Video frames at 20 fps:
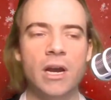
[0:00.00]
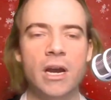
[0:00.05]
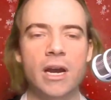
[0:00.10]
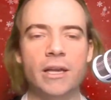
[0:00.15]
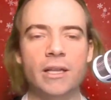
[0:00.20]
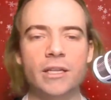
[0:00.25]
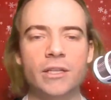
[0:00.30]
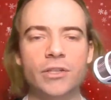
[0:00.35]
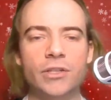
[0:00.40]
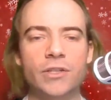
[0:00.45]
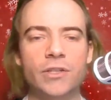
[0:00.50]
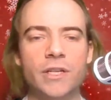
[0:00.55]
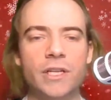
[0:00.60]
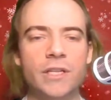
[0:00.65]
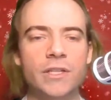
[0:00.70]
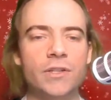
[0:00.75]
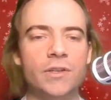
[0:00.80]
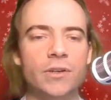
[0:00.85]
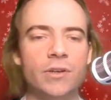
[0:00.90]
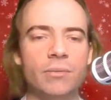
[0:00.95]
I think it's just
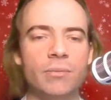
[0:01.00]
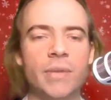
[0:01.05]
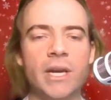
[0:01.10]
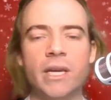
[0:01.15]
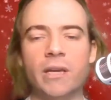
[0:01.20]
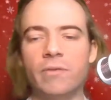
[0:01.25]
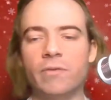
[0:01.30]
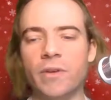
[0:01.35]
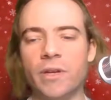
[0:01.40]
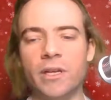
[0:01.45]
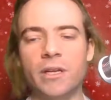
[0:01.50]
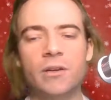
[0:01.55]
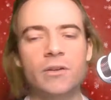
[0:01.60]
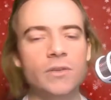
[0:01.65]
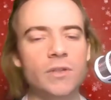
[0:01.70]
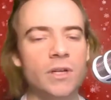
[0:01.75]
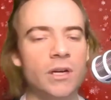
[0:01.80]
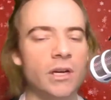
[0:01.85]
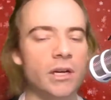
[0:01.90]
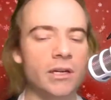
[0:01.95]
easier to make
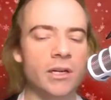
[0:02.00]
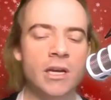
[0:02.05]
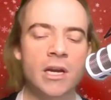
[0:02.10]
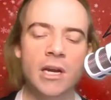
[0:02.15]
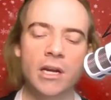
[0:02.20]
videos on.